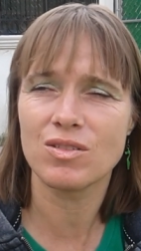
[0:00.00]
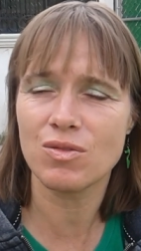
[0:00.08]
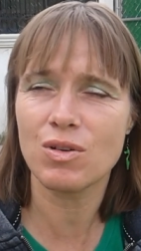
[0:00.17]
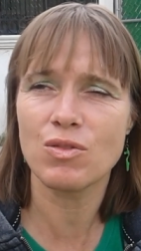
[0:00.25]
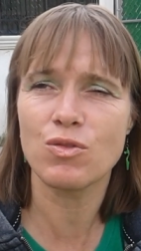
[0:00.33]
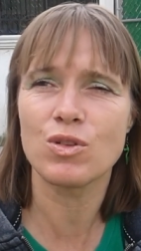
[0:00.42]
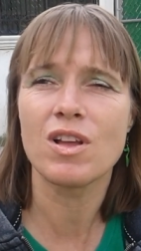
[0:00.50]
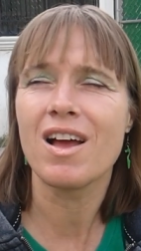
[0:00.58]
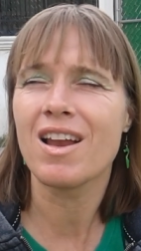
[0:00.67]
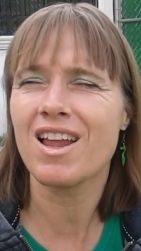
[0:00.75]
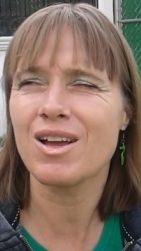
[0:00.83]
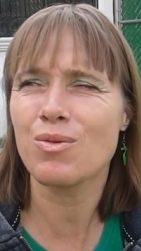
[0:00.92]
Different food.
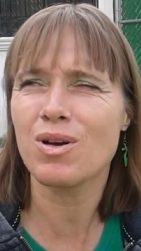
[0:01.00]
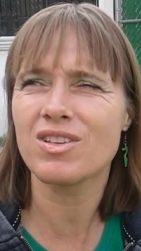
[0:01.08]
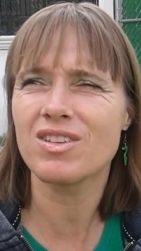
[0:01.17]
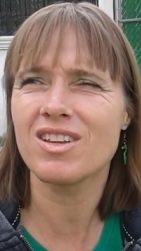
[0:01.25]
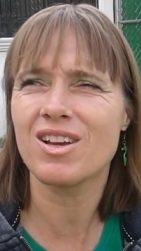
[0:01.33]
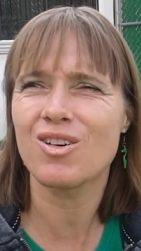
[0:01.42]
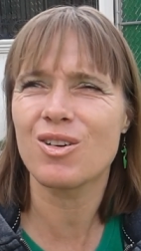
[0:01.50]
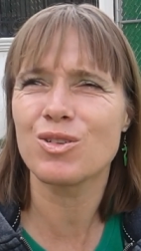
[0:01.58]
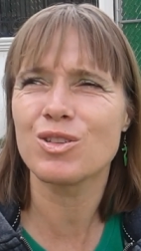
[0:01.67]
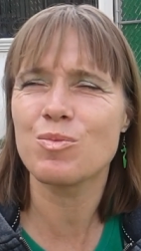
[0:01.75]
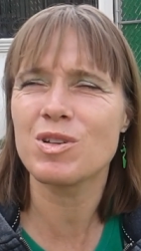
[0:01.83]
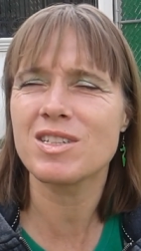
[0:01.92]
Like what, Diego?
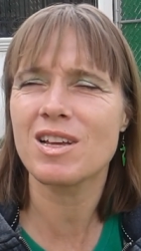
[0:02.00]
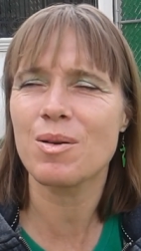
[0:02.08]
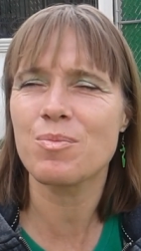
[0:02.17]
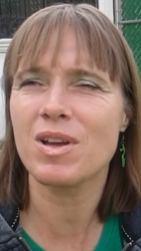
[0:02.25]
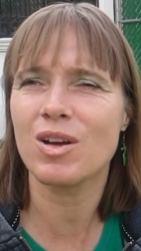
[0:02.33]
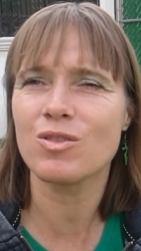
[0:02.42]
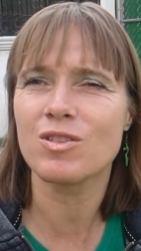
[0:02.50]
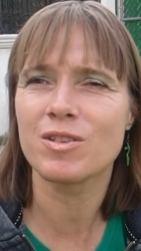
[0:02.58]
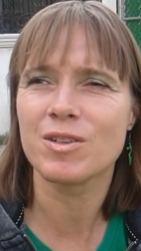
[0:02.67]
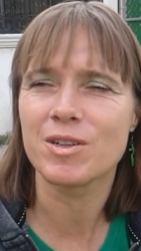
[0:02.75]
Could you please help me out?